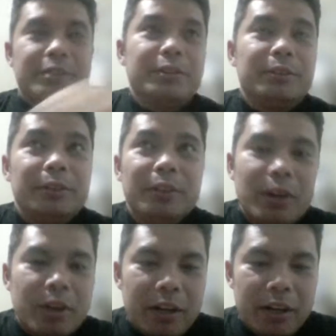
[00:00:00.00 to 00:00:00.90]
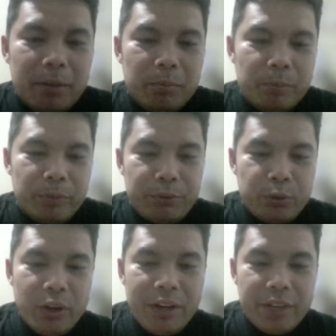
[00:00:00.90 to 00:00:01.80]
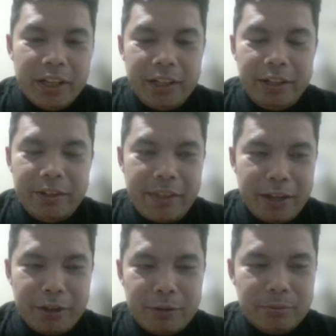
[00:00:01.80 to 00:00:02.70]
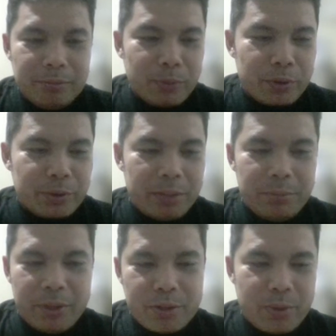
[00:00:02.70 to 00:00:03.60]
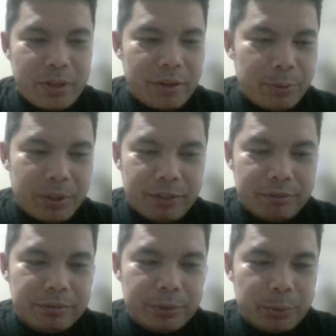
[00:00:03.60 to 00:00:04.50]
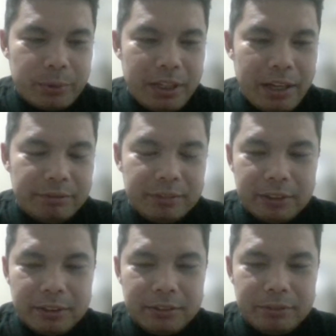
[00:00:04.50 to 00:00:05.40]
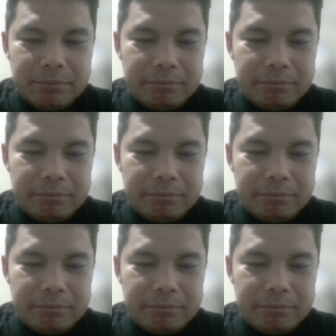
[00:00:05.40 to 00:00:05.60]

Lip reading: So, if you have anything more to add, because we have the